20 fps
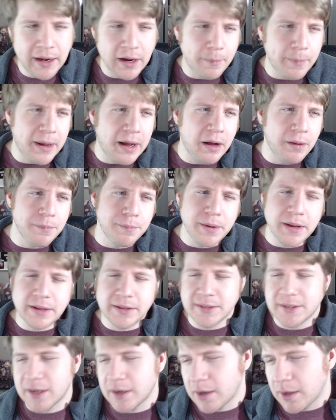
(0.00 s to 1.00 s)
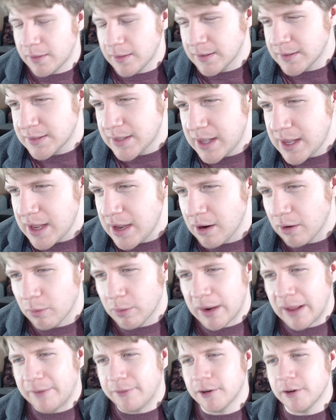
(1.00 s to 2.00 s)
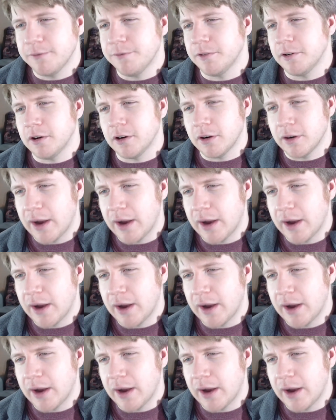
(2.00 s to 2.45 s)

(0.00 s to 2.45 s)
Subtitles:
about being stuck on this key or whatever for